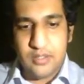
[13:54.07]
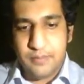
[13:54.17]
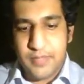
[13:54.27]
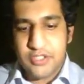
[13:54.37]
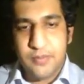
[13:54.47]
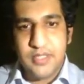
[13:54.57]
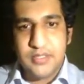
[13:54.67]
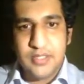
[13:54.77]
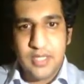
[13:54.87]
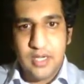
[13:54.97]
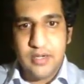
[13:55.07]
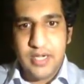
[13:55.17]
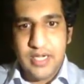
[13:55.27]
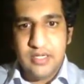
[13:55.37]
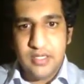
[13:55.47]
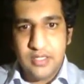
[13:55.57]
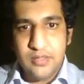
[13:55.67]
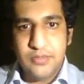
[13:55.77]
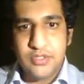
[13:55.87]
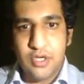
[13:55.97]
measurements are in
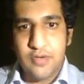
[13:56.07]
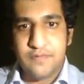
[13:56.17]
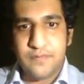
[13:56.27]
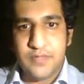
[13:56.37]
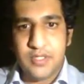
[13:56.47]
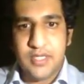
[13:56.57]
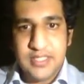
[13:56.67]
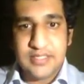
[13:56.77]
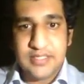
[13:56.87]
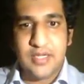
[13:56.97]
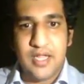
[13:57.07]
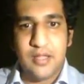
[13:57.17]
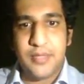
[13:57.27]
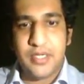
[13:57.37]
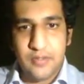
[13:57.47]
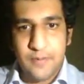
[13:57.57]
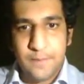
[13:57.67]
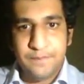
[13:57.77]
terms of the disc diameter.